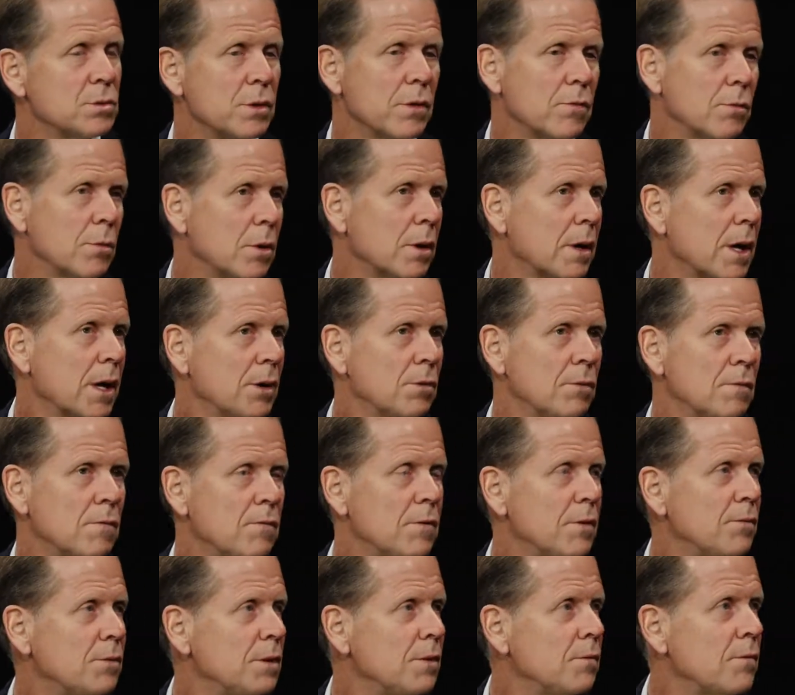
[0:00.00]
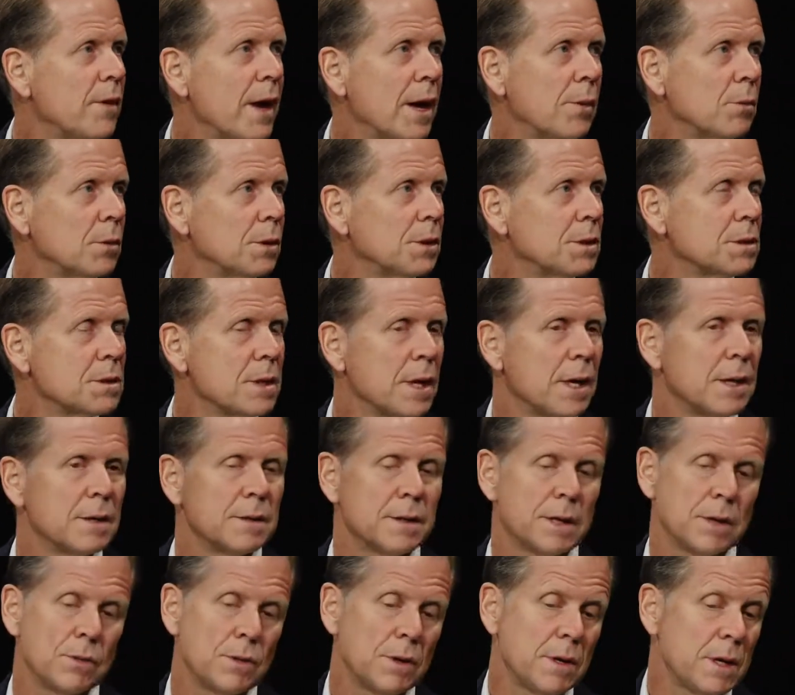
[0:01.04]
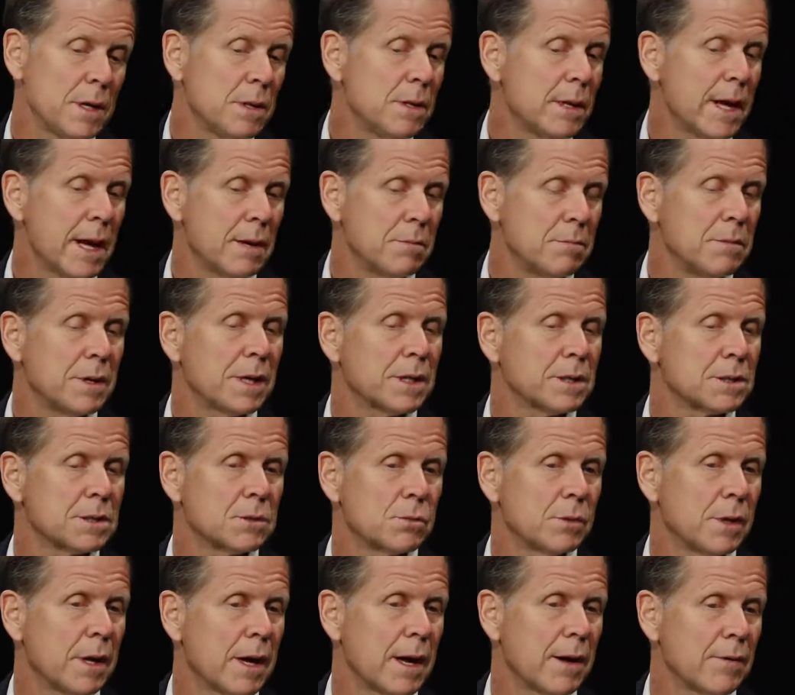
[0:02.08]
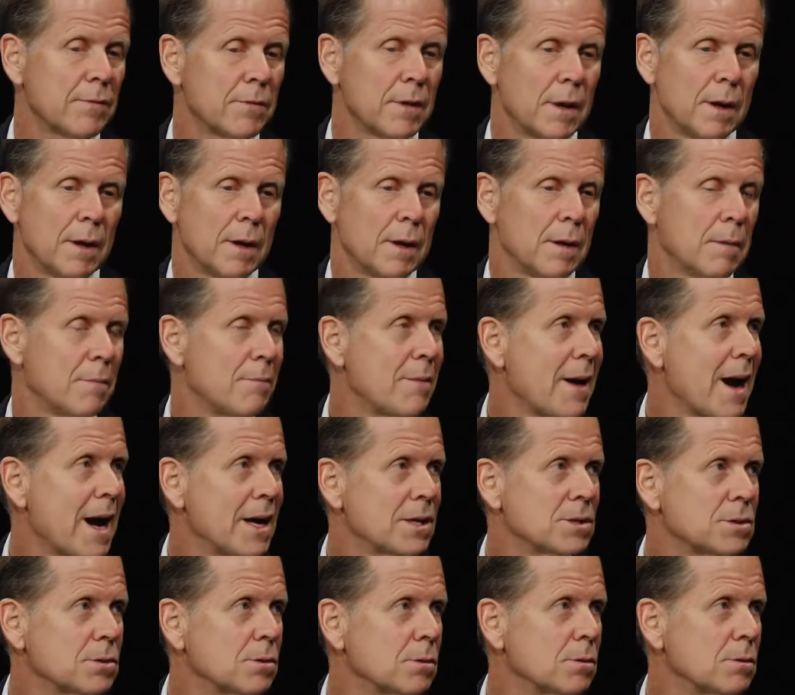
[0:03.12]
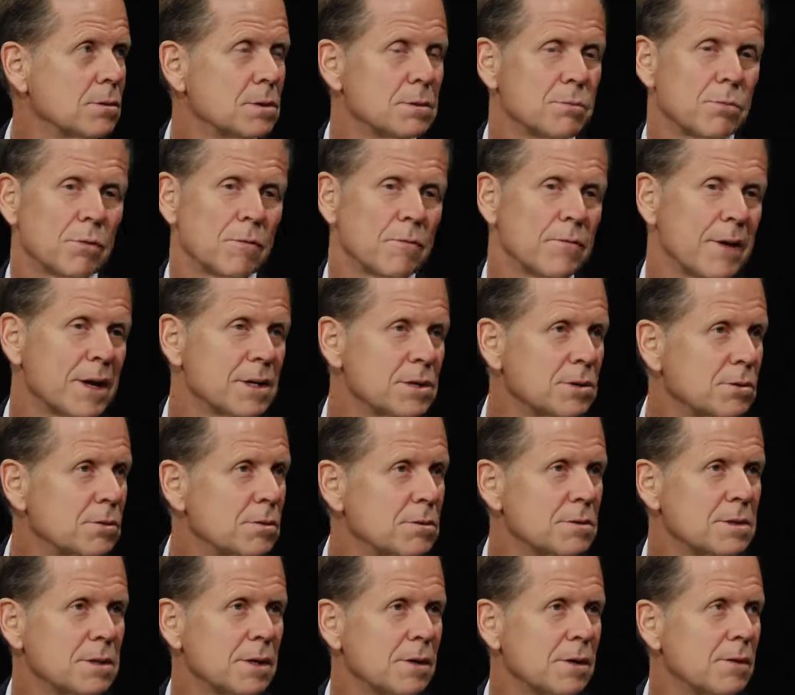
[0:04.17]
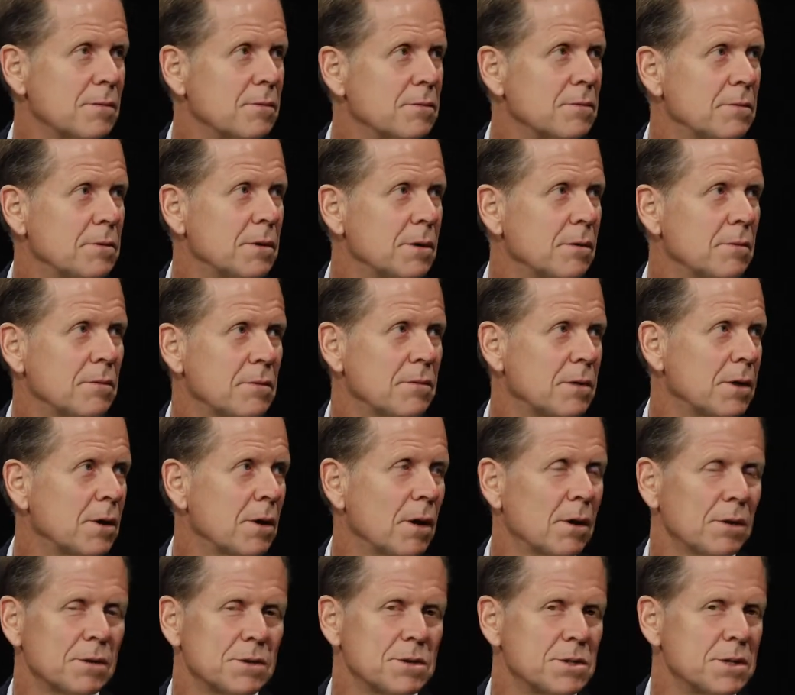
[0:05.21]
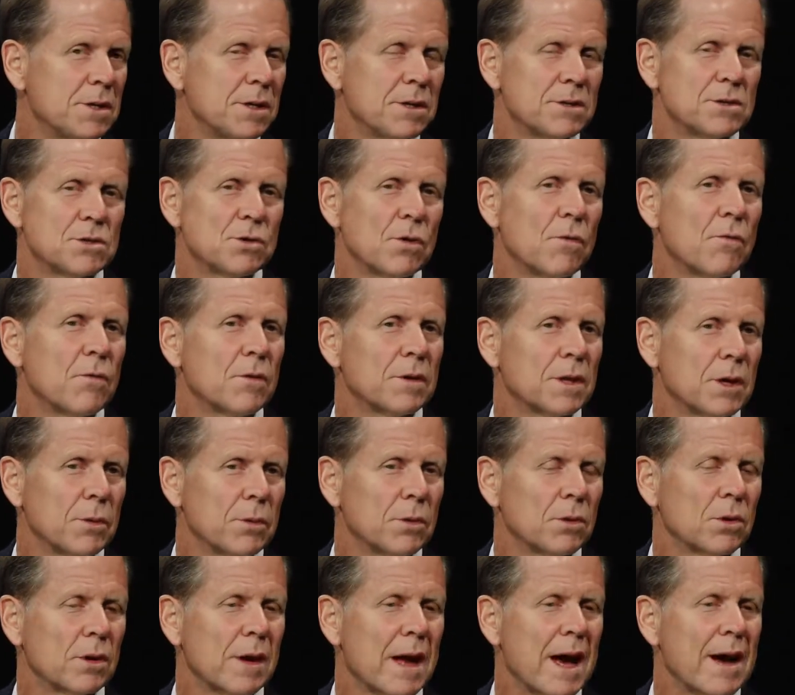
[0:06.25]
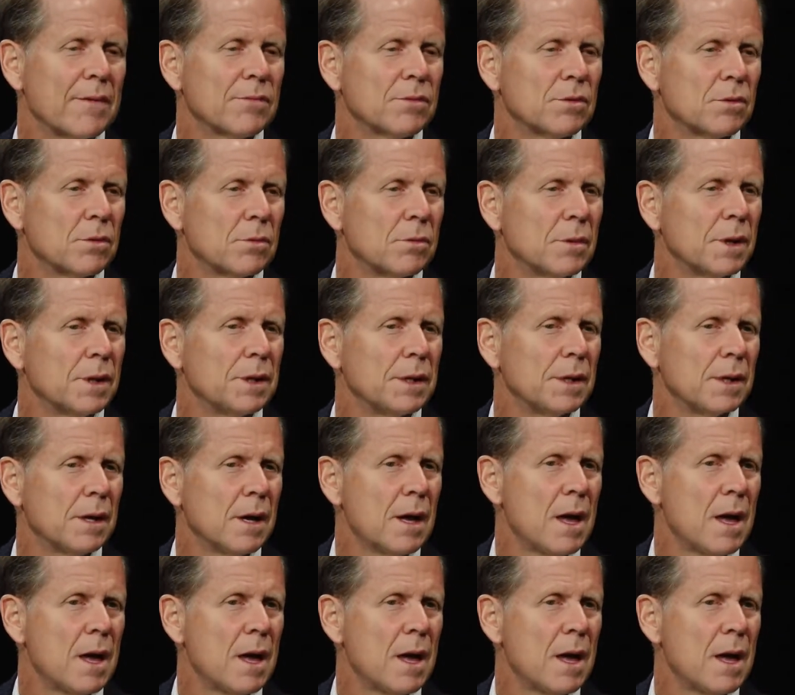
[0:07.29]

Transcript: We have about 150 families, and in that mix we have pastors, professors of theology and so forth that we look after the money.